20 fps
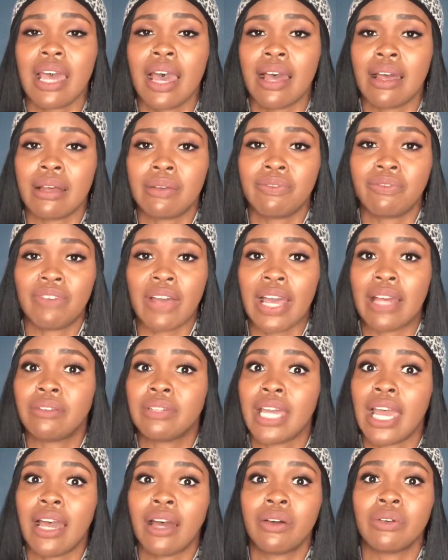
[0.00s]
I
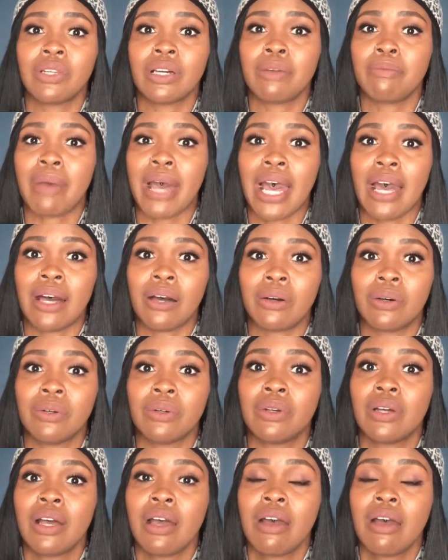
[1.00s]
found out about